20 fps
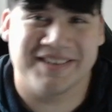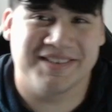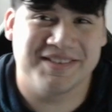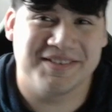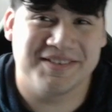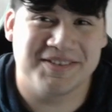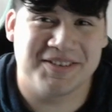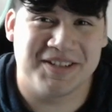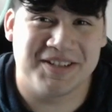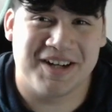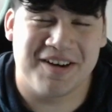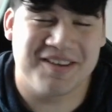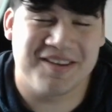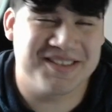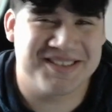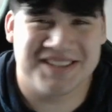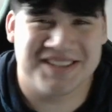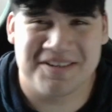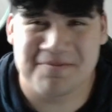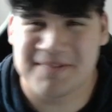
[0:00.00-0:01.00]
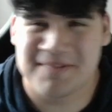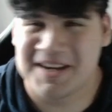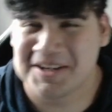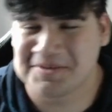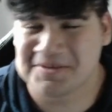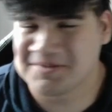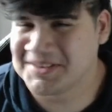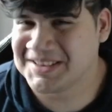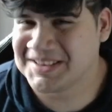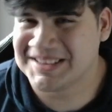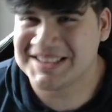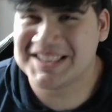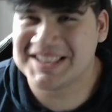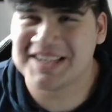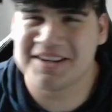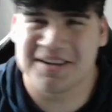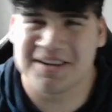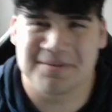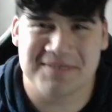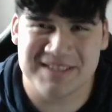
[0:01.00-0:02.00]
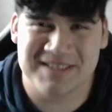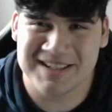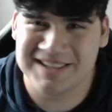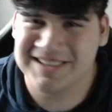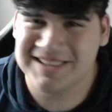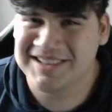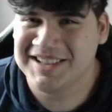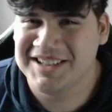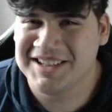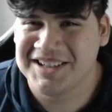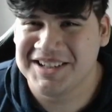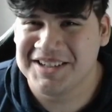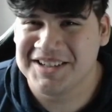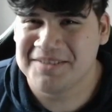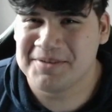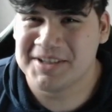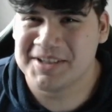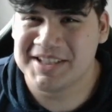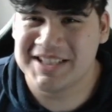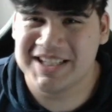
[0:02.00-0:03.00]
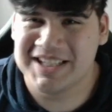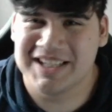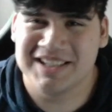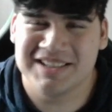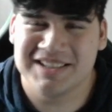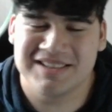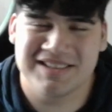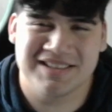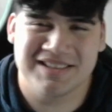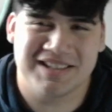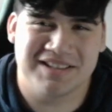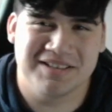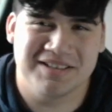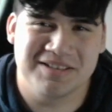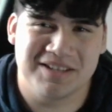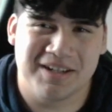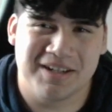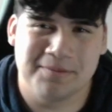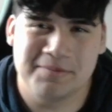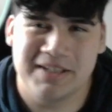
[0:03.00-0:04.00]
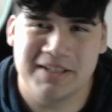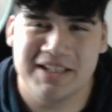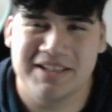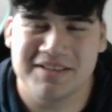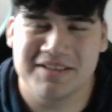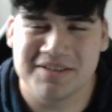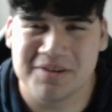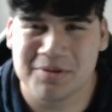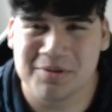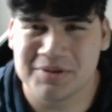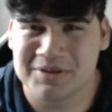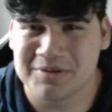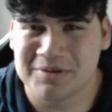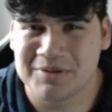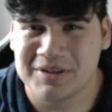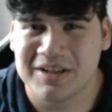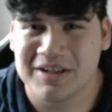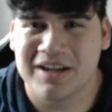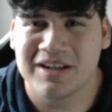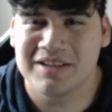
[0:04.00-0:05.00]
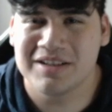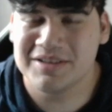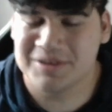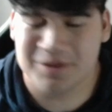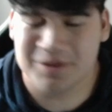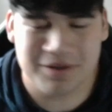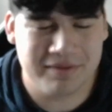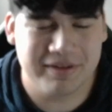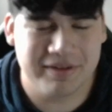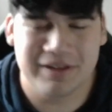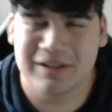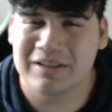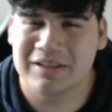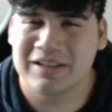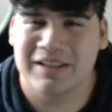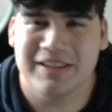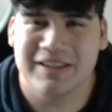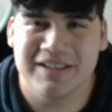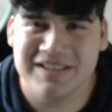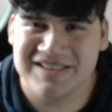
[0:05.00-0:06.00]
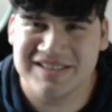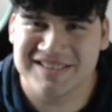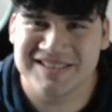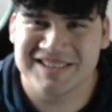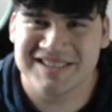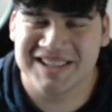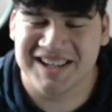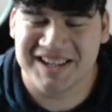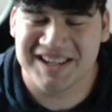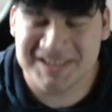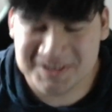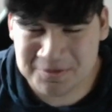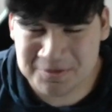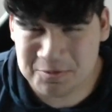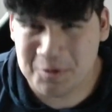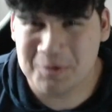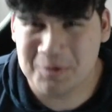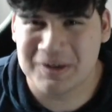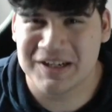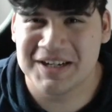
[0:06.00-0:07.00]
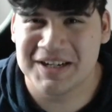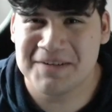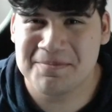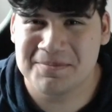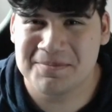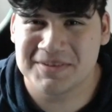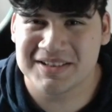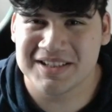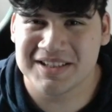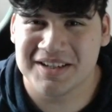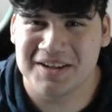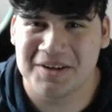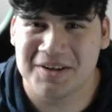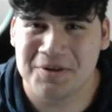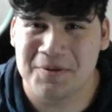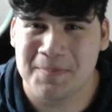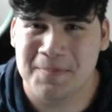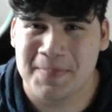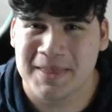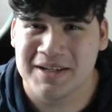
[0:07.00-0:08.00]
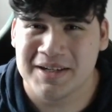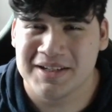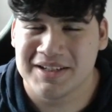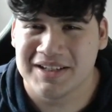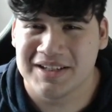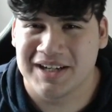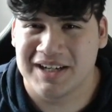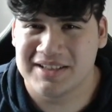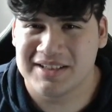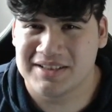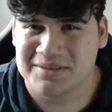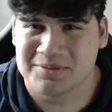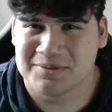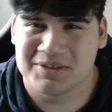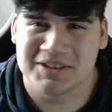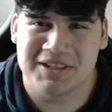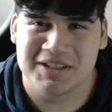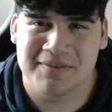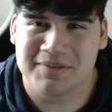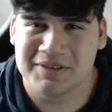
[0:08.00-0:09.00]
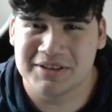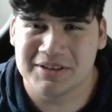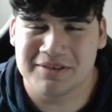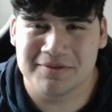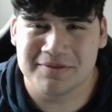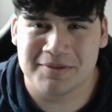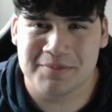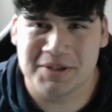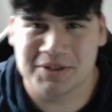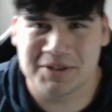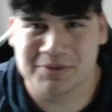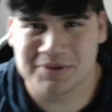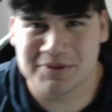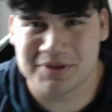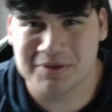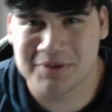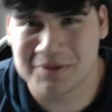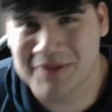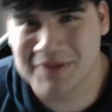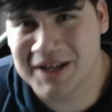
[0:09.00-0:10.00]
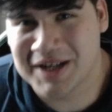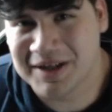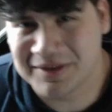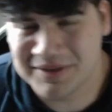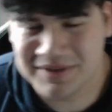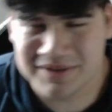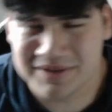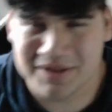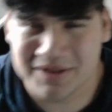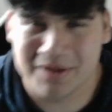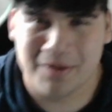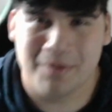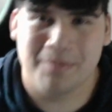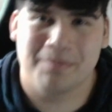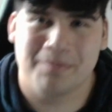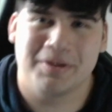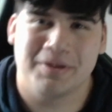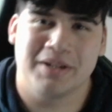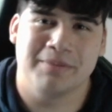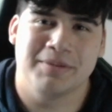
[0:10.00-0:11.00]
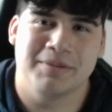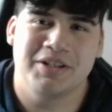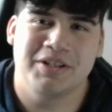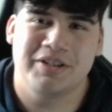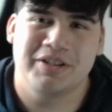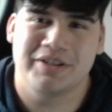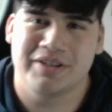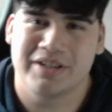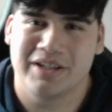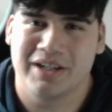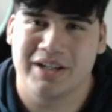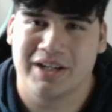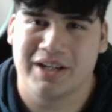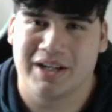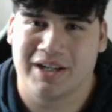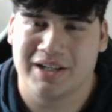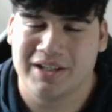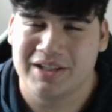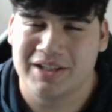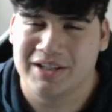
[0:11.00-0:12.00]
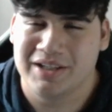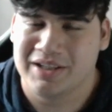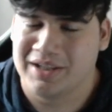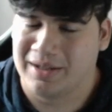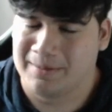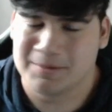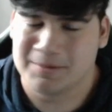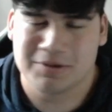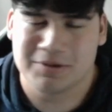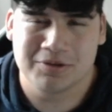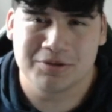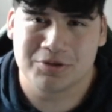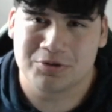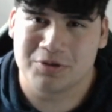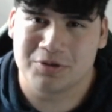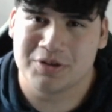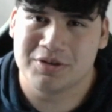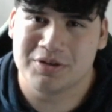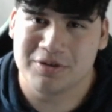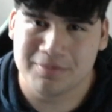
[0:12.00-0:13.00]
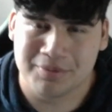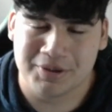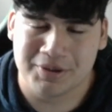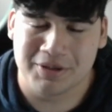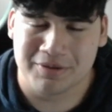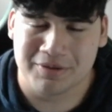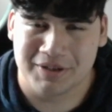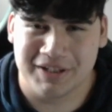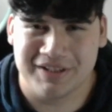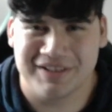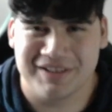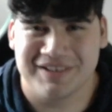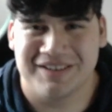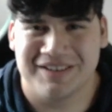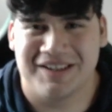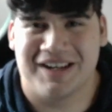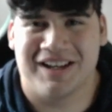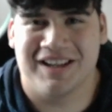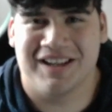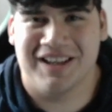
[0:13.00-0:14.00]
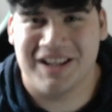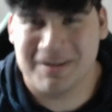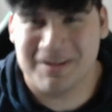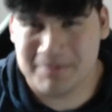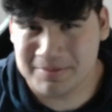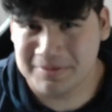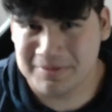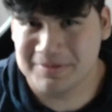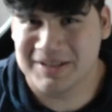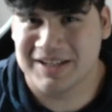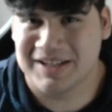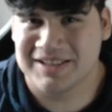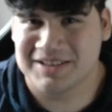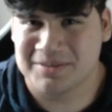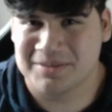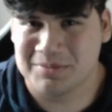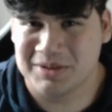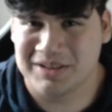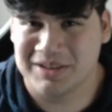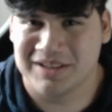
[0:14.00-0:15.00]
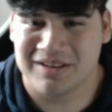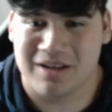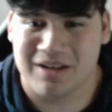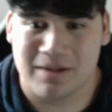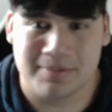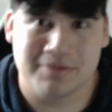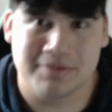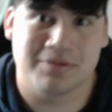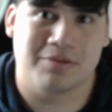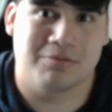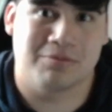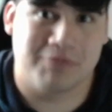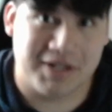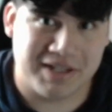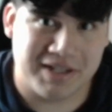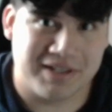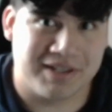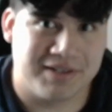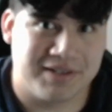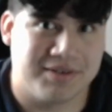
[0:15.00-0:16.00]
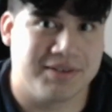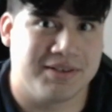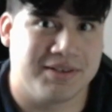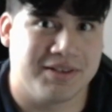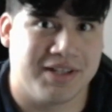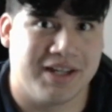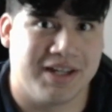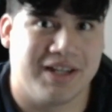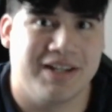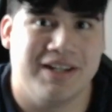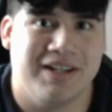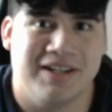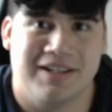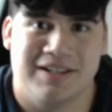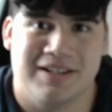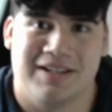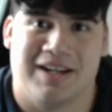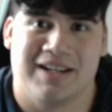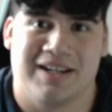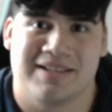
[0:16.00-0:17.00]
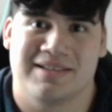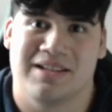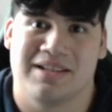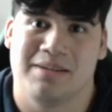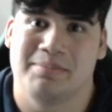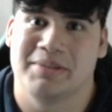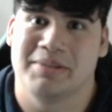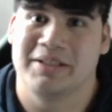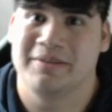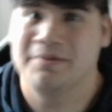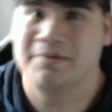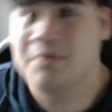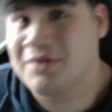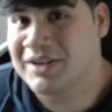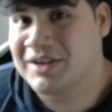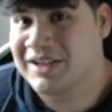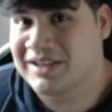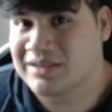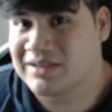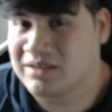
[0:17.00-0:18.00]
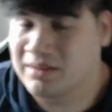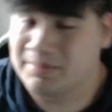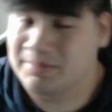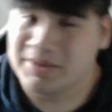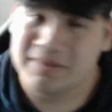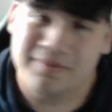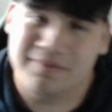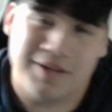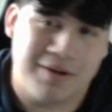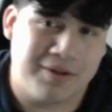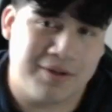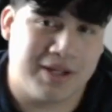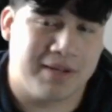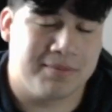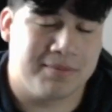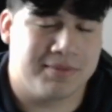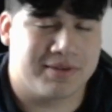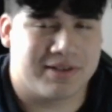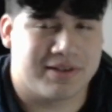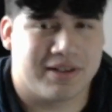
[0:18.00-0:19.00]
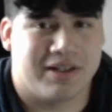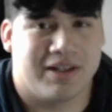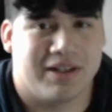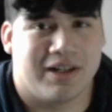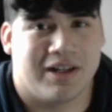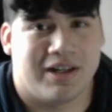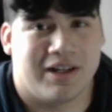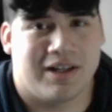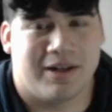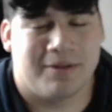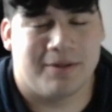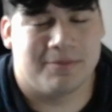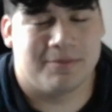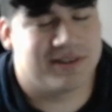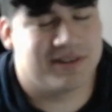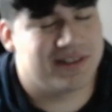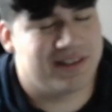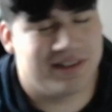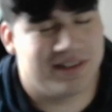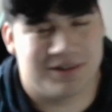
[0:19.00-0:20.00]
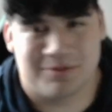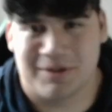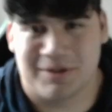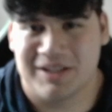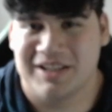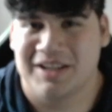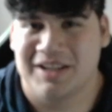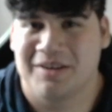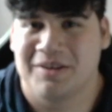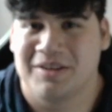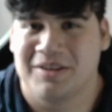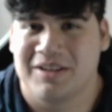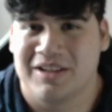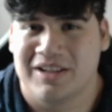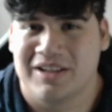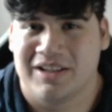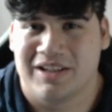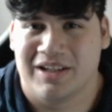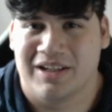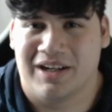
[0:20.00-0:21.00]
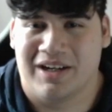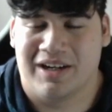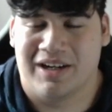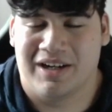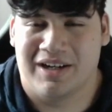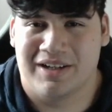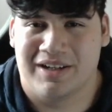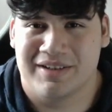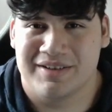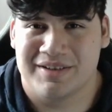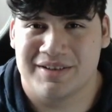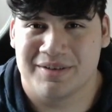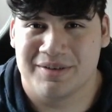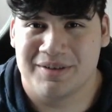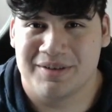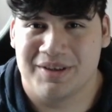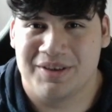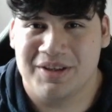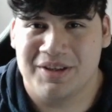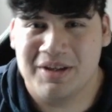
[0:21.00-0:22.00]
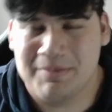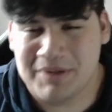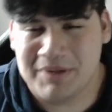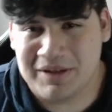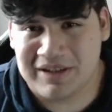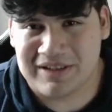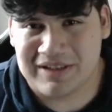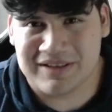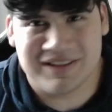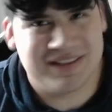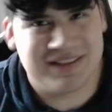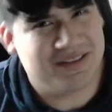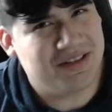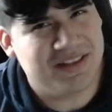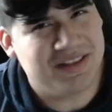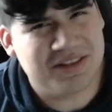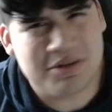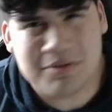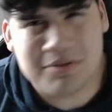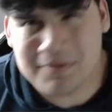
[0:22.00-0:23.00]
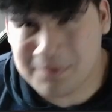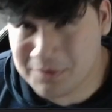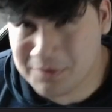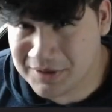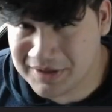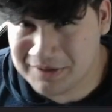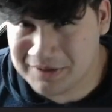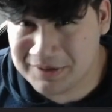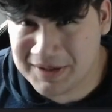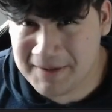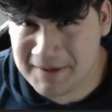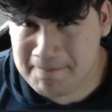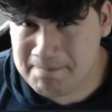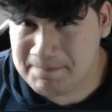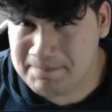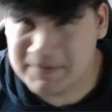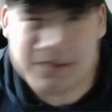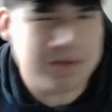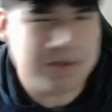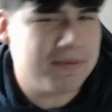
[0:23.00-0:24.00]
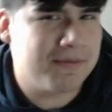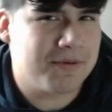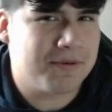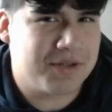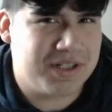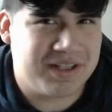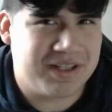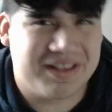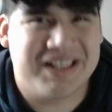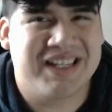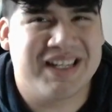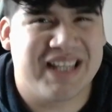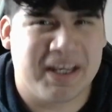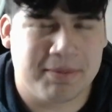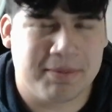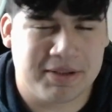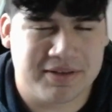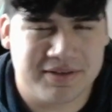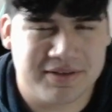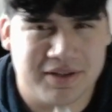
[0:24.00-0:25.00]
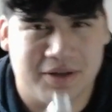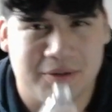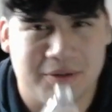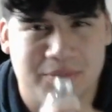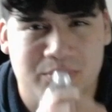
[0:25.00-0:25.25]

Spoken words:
Well, I always say I'm back, but you get what I'm saying. But yeah, this is like a little update to know what's going on. Sorry if I look like this. I just woke up, so I just want to give you a little information what's going around. So pretty much, I'm just going straight to the point, right? A lot of people have been asking me, and a lot of people start recognizing that I stopped playing Fortnite, I stopped playing video games. I'm going to say this right now. So the thing about, like, let's go with Fortnite, okay? Let's go with Fortnite and then gaming, so...